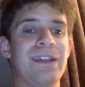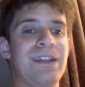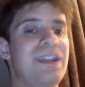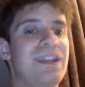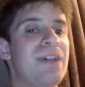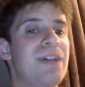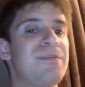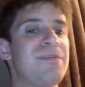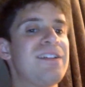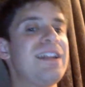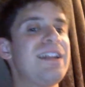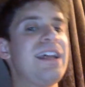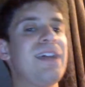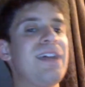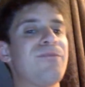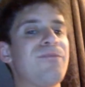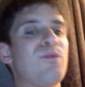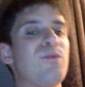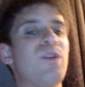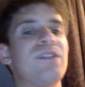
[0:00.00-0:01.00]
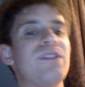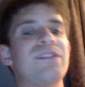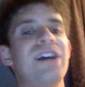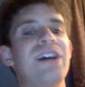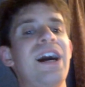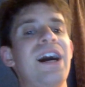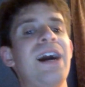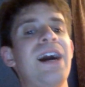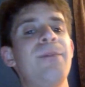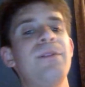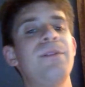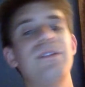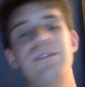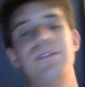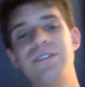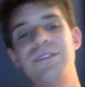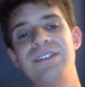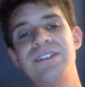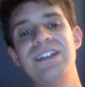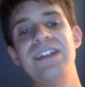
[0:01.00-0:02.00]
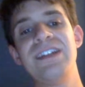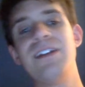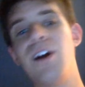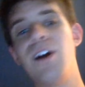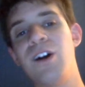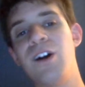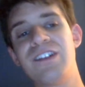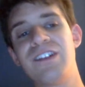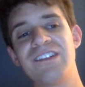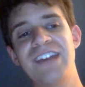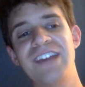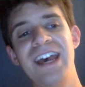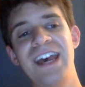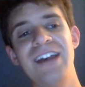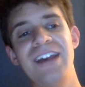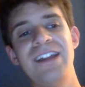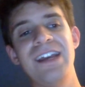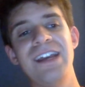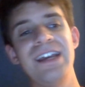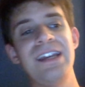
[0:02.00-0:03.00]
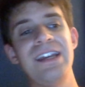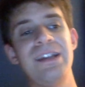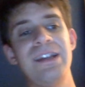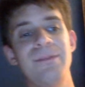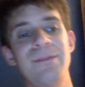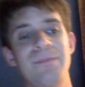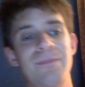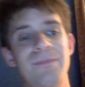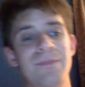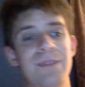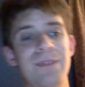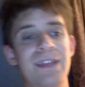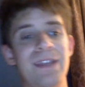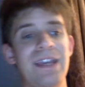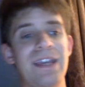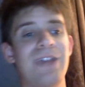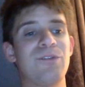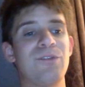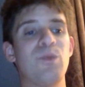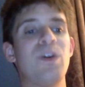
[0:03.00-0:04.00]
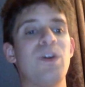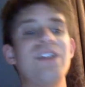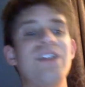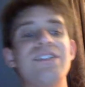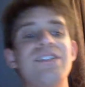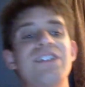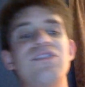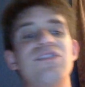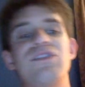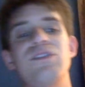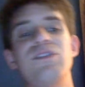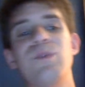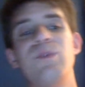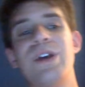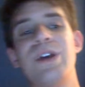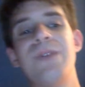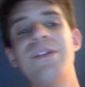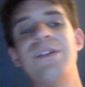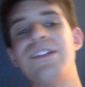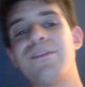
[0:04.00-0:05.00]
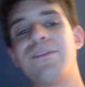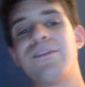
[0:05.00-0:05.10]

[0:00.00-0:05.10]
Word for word: He ended up saying that after what Dom did on Saturday, after what he did to him and his